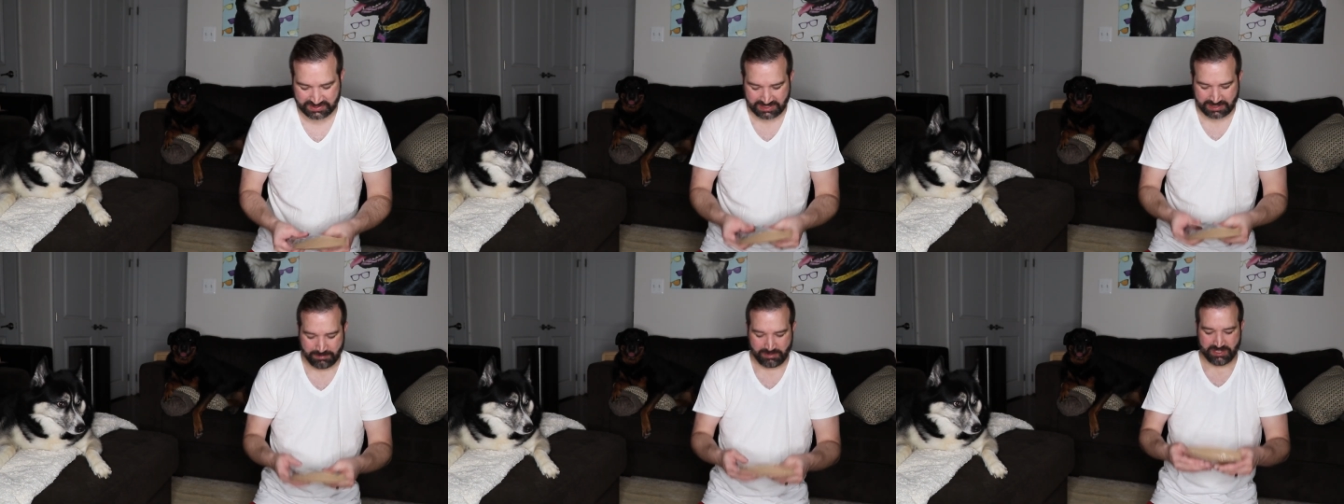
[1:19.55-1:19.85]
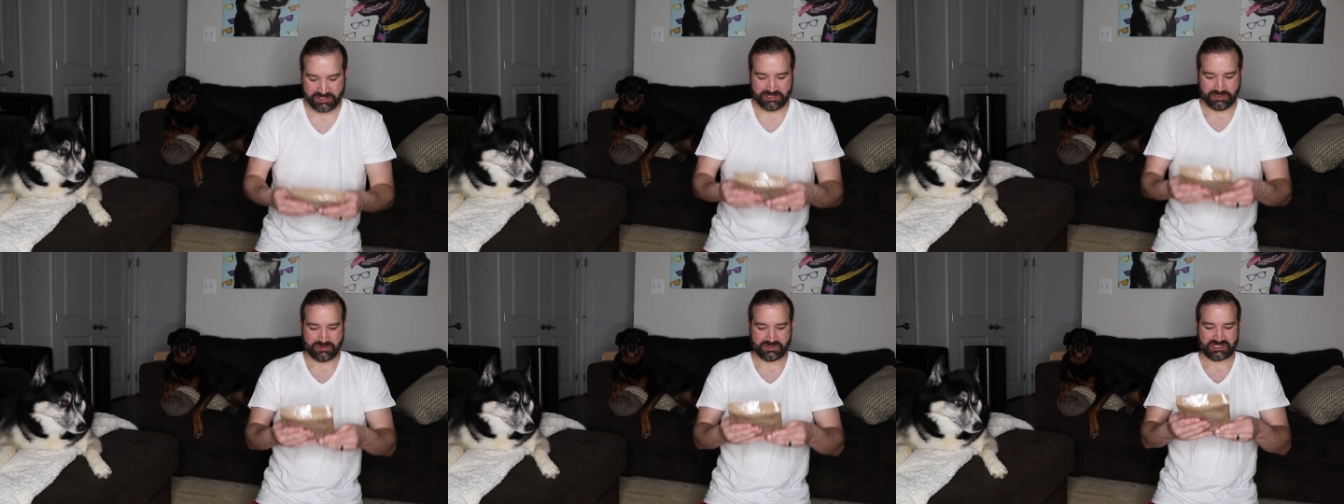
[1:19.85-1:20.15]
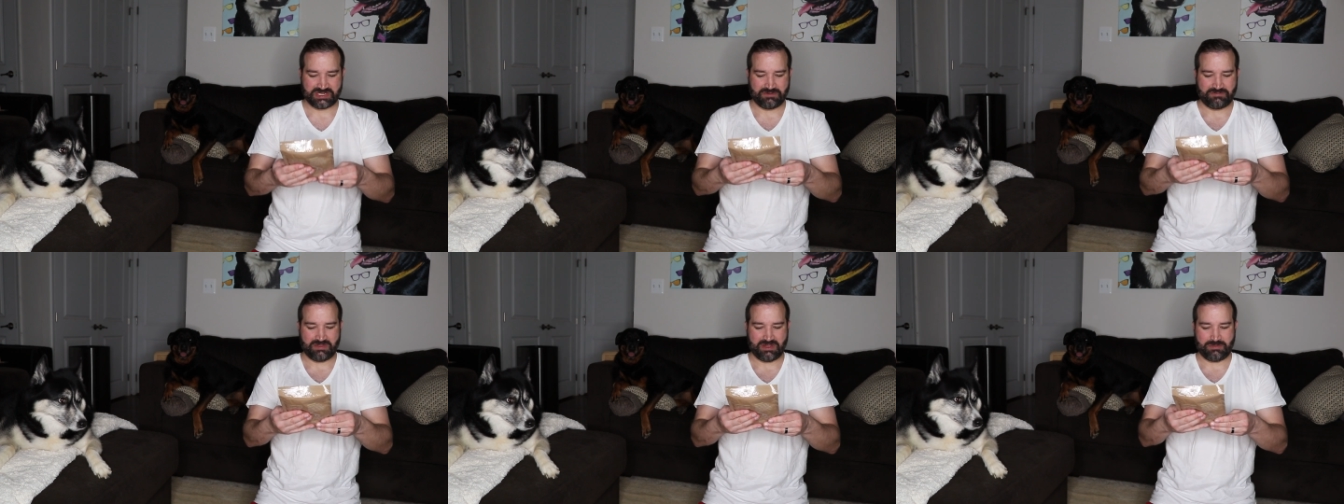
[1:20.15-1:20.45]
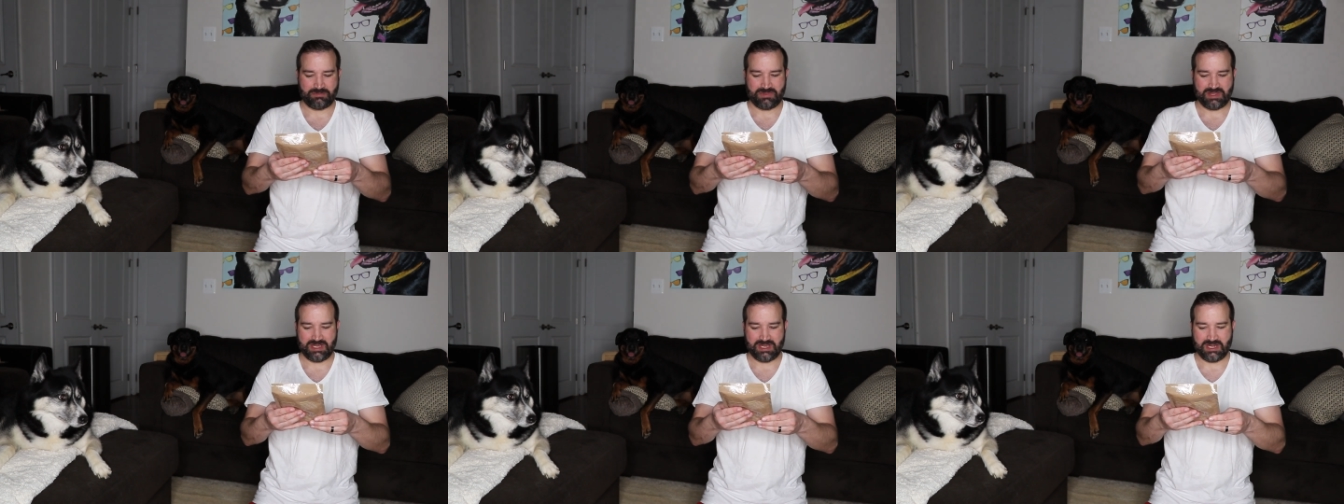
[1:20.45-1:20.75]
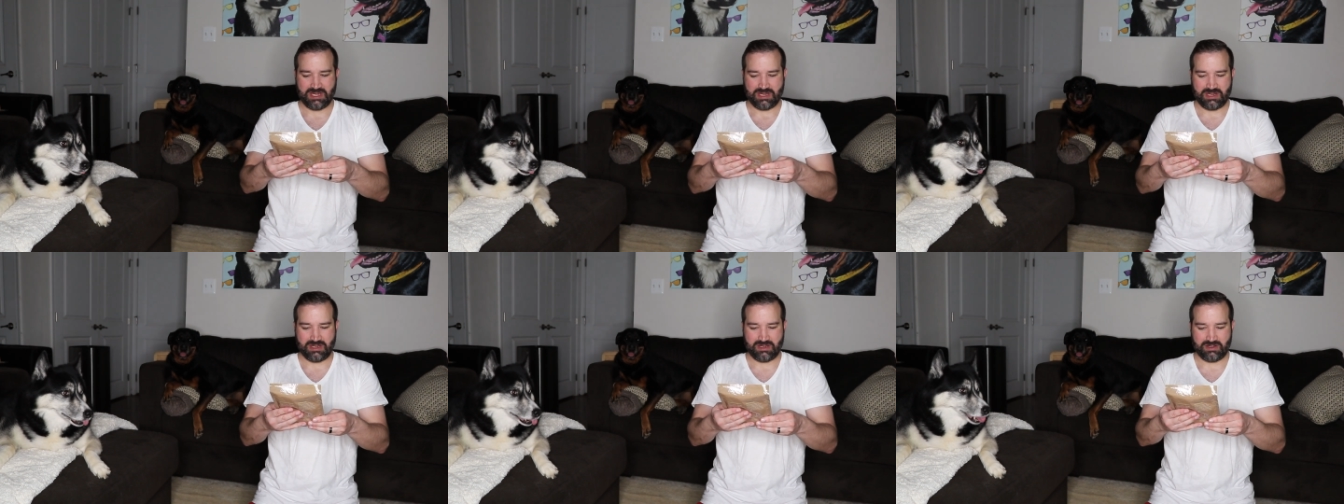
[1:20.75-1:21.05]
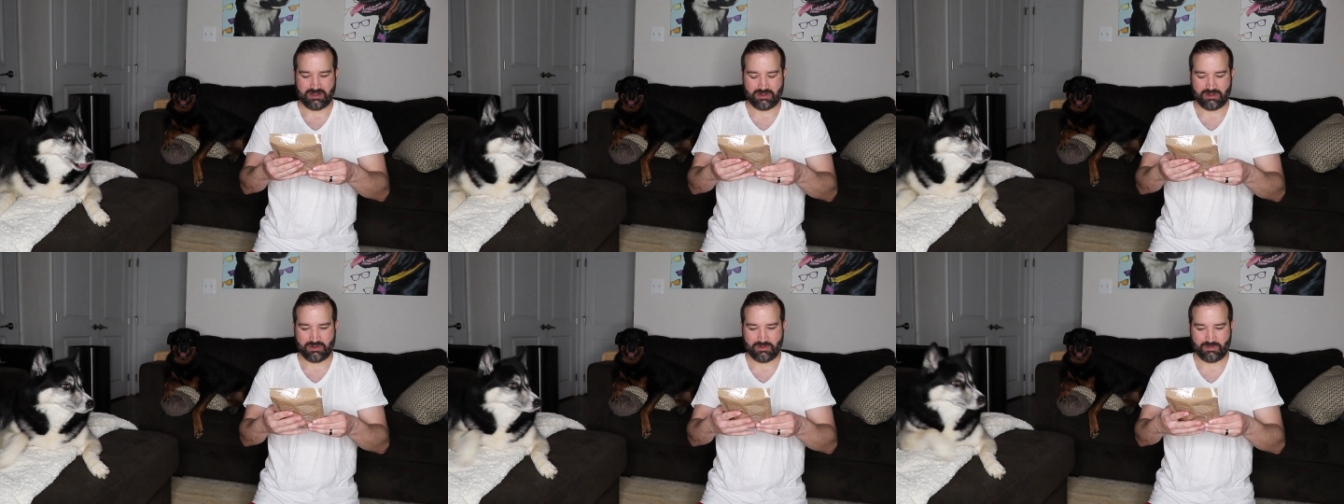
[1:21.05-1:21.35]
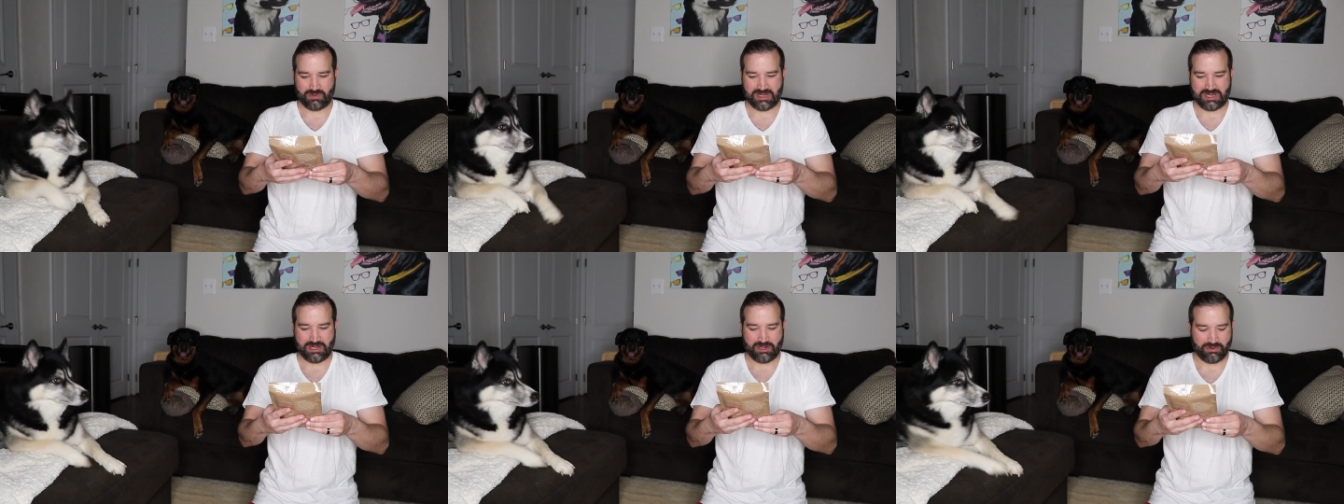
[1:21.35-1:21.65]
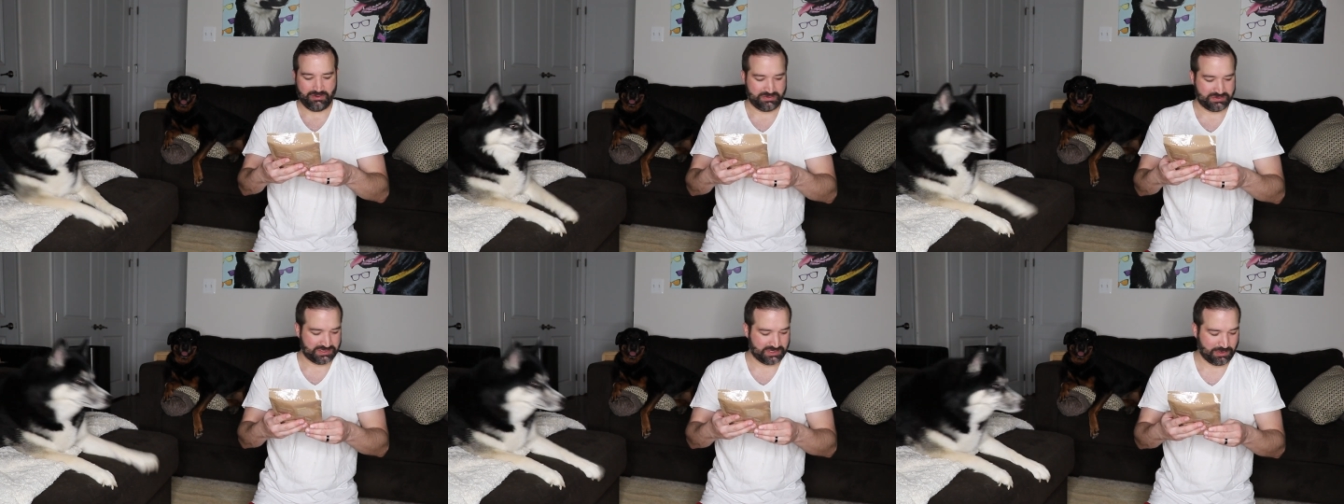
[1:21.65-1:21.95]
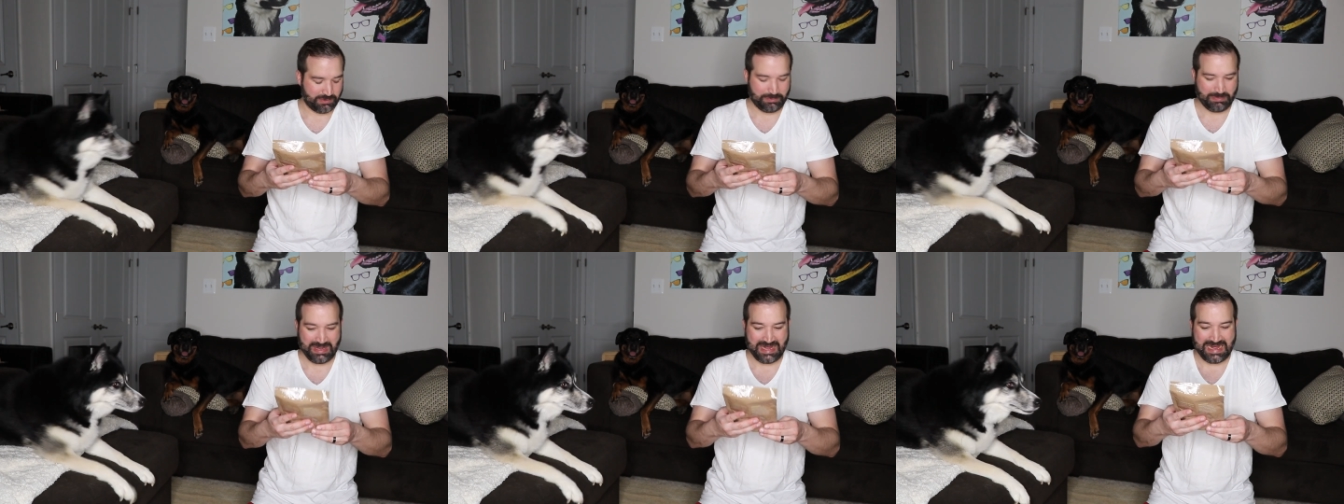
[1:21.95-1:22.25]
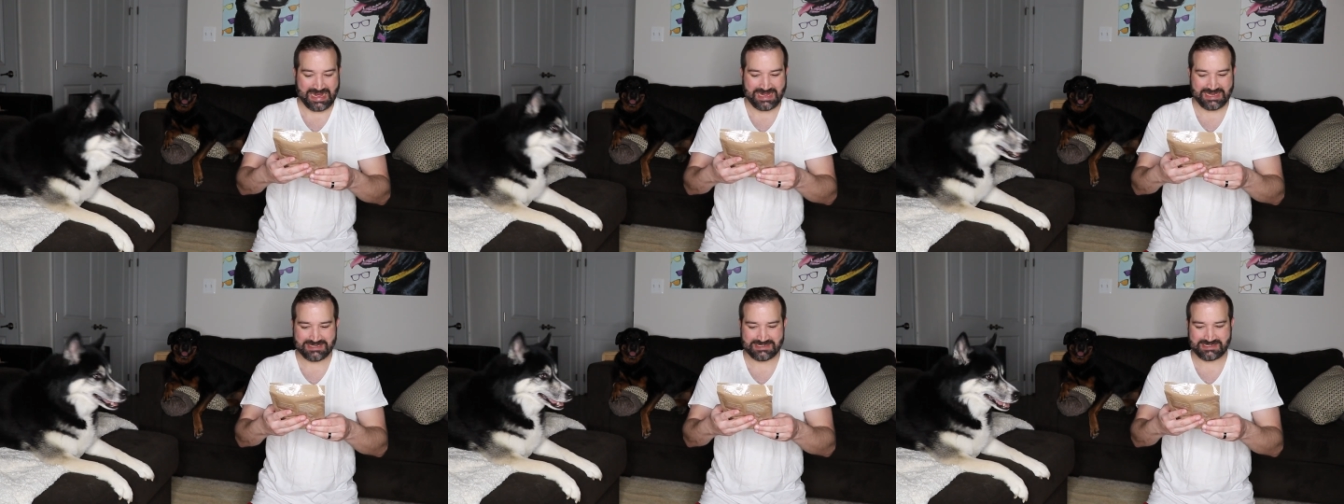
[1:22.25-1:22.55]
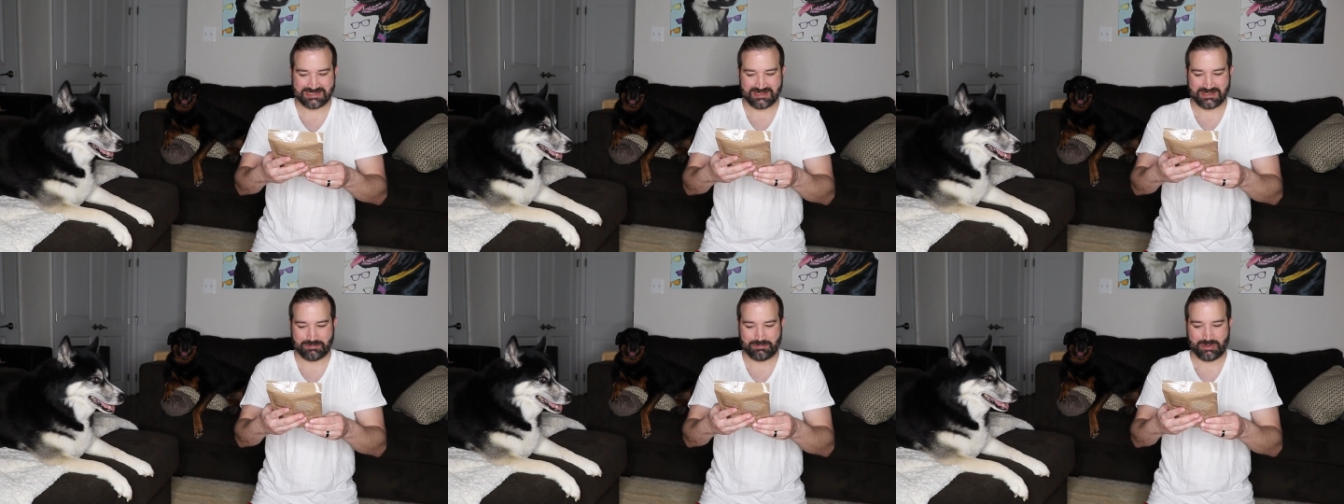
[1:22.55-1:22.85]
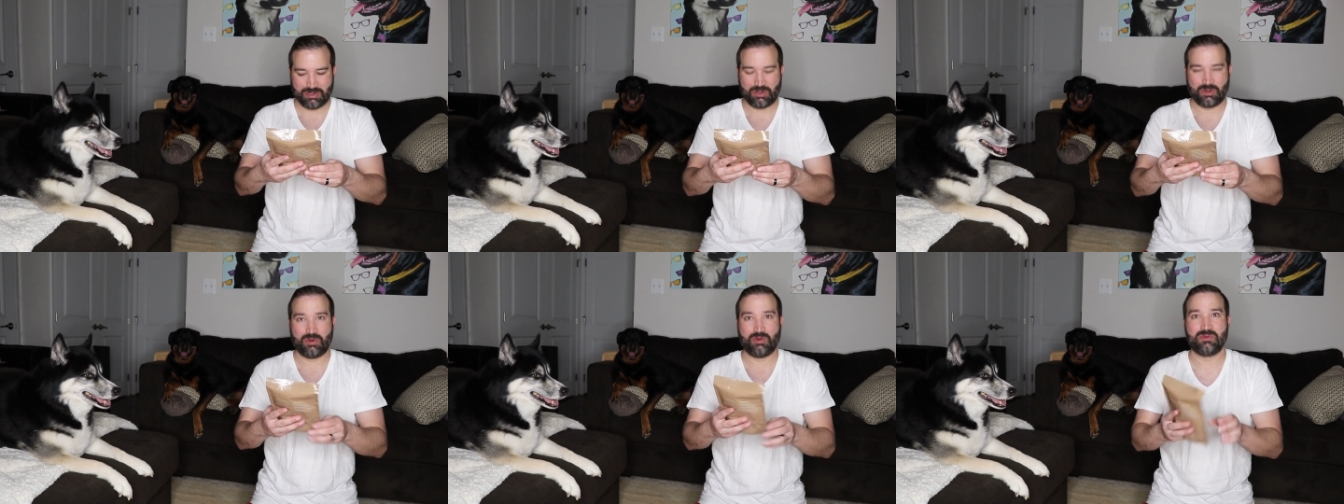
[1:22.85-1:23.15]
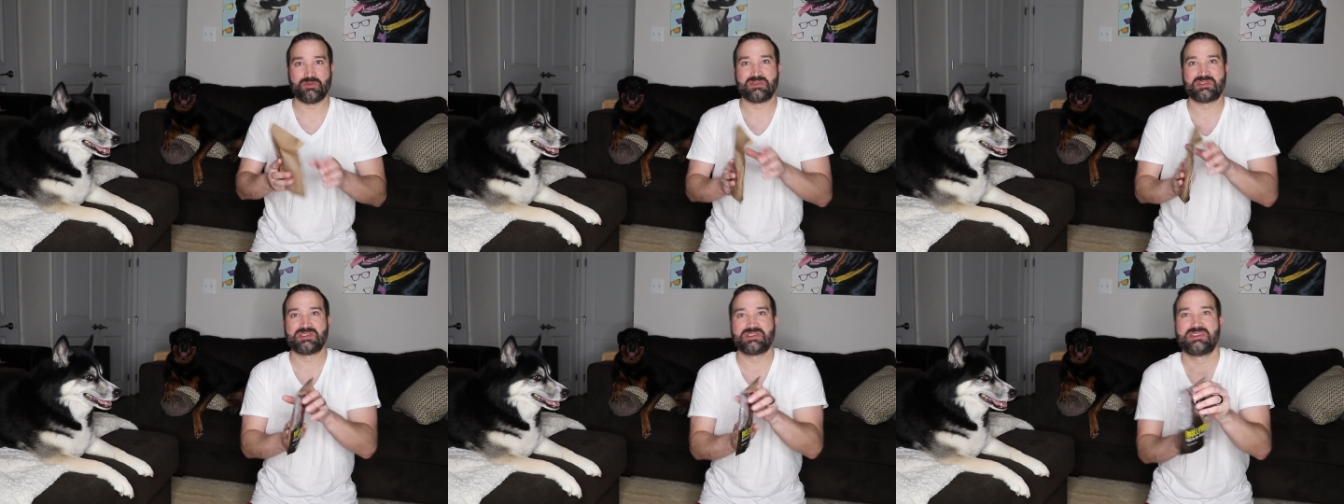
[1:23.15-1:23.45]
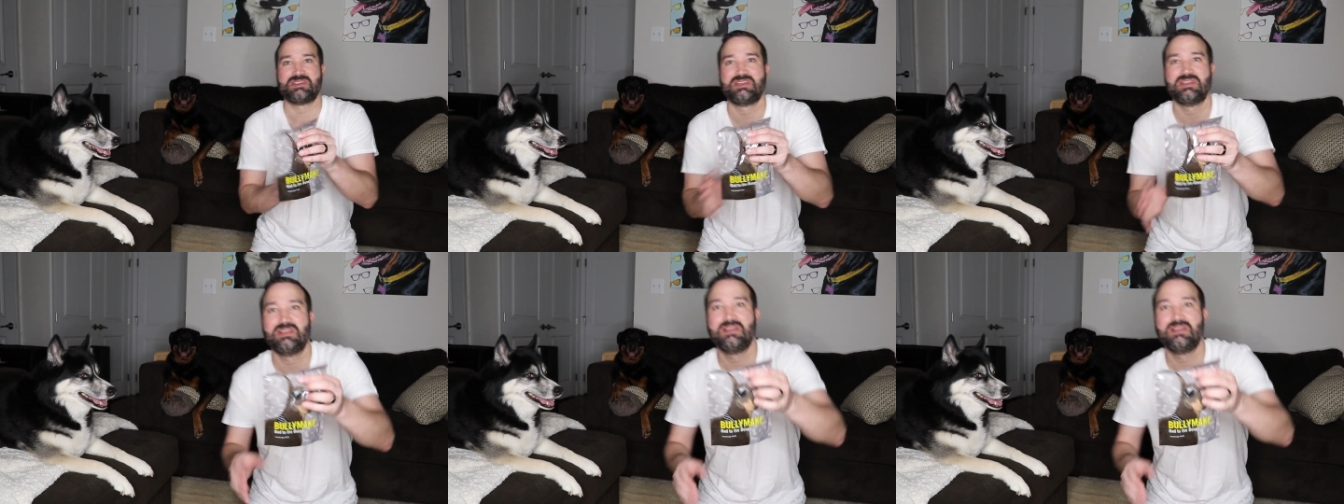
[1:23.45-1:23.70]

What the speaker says: thing I'm gonna do is give them the, oh wow, so bad to the bones.